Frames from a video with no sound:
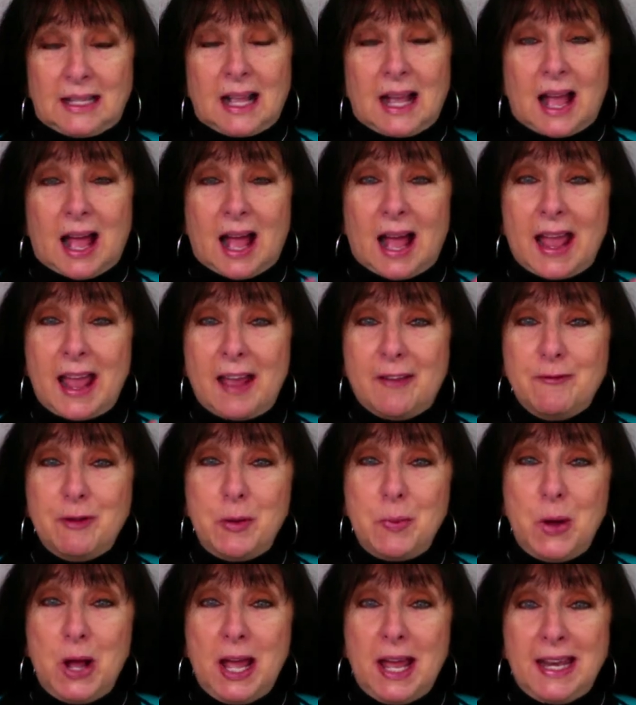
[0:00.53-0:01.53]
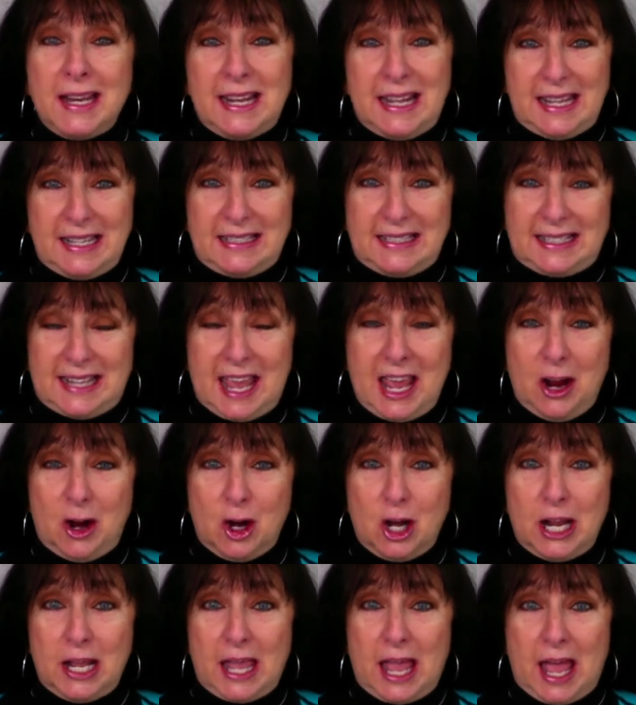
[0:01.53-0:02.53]
Hi, everyone. It's
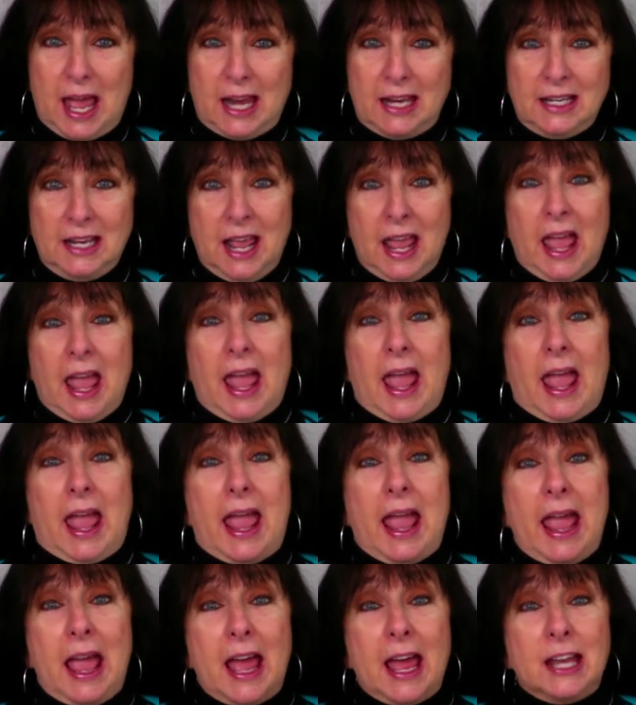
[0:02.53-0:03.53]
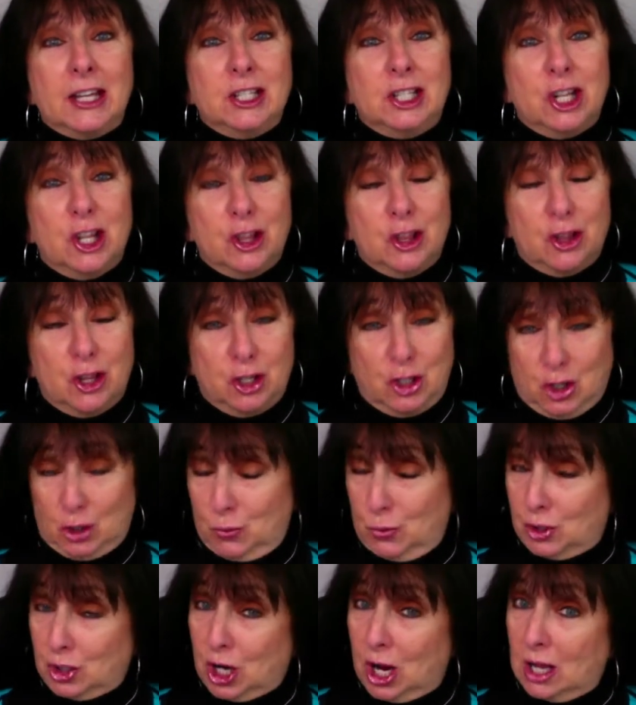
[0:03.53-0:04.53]
Karen again. And the
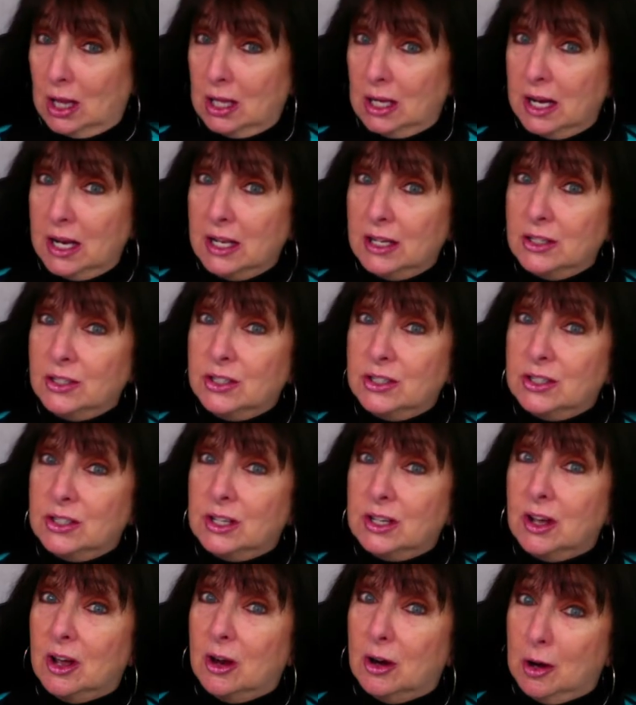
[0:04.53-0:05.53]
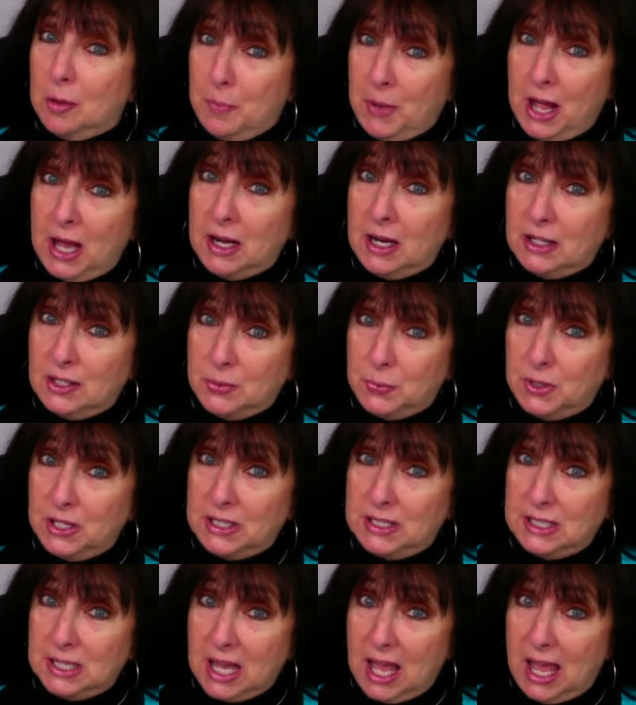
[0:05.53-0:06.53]
Jewish holidays are upon us
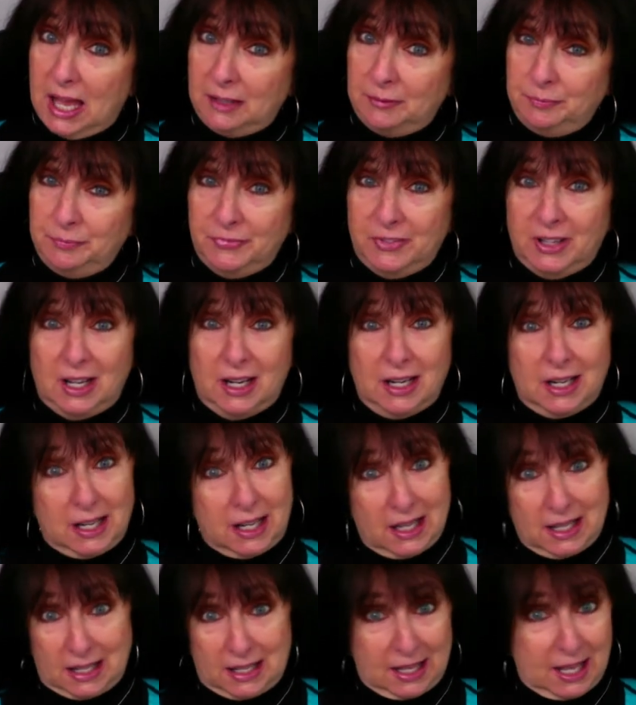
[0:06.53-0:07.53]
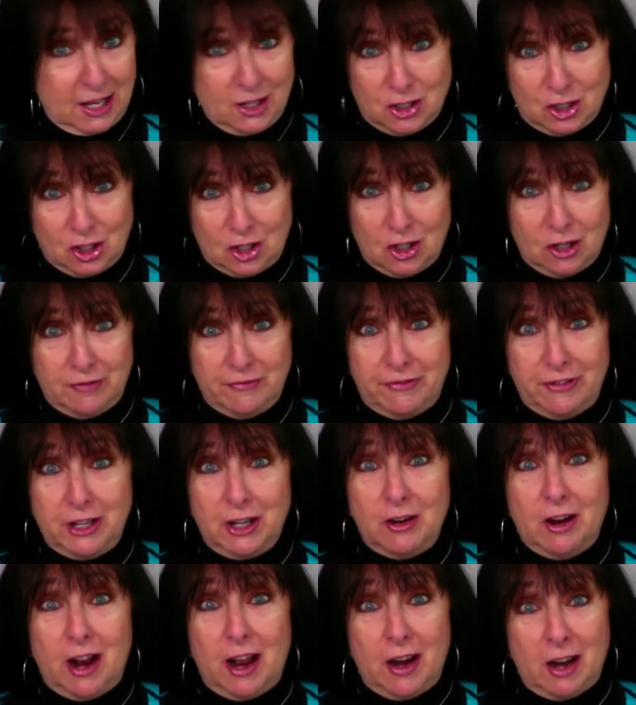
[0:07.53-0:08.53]
once again. And in case you couldn't
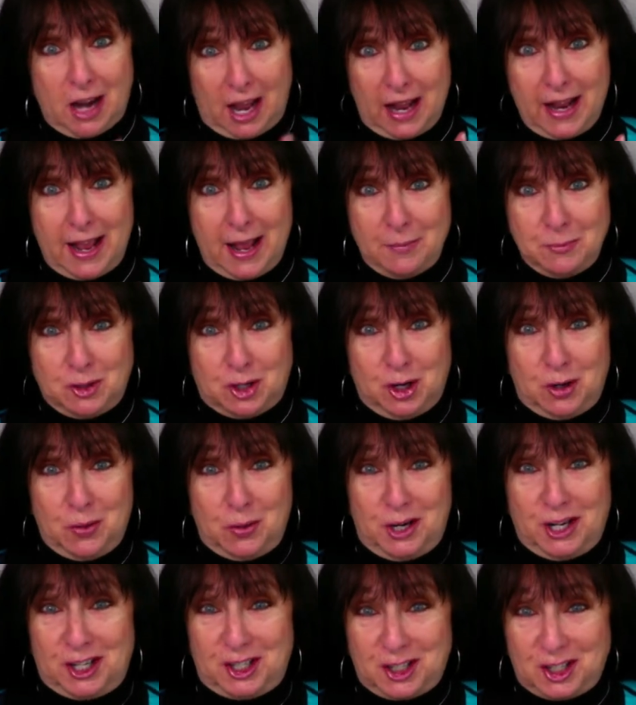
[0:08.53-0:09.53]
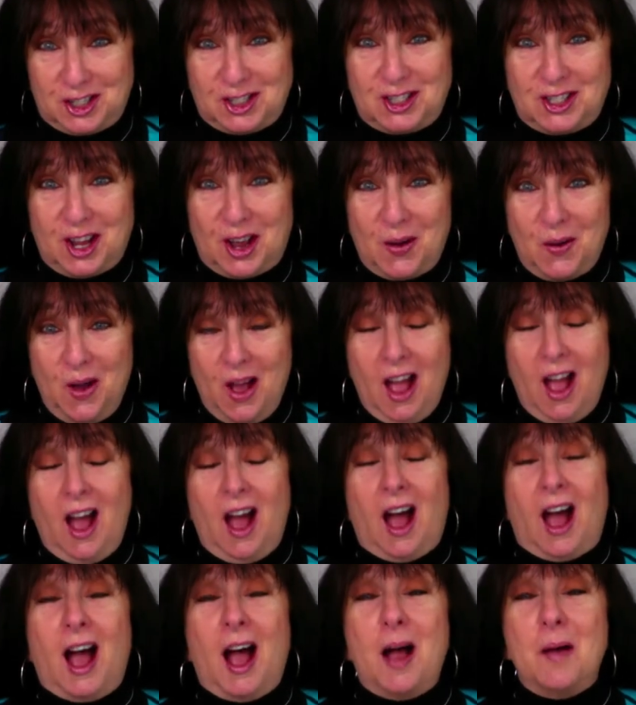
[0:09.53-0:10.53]
figure out, I am Jewish. So
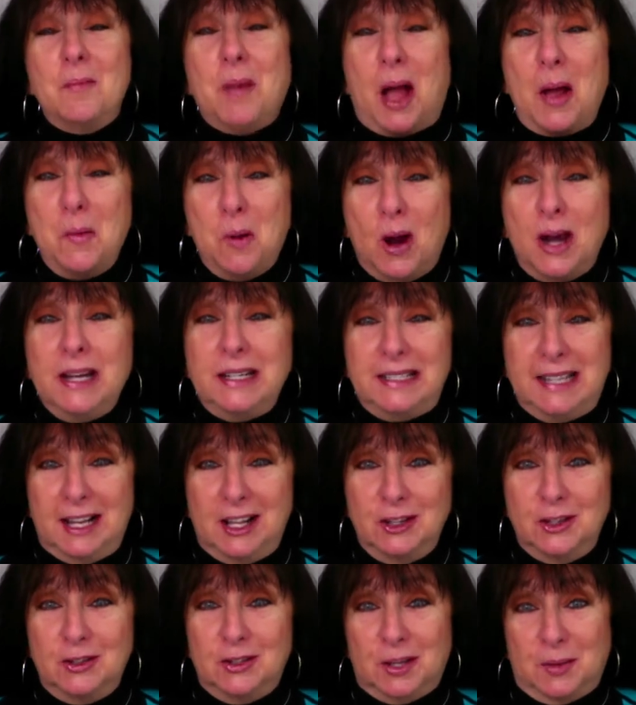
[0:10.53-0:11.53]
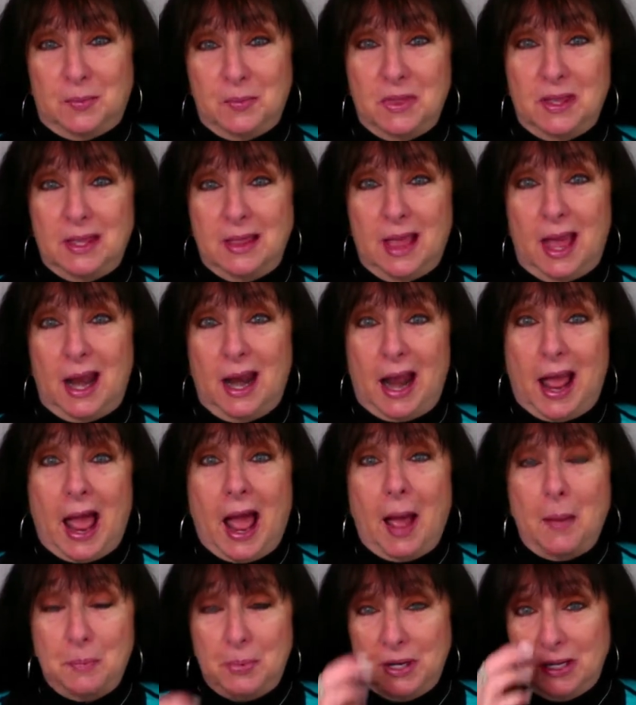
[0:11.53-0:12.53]
I want to tell you something that
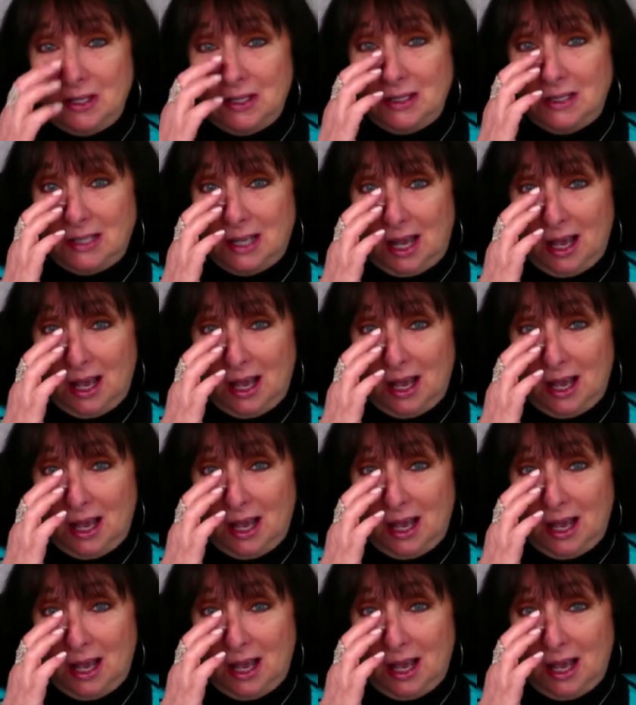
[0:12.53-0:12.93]
happened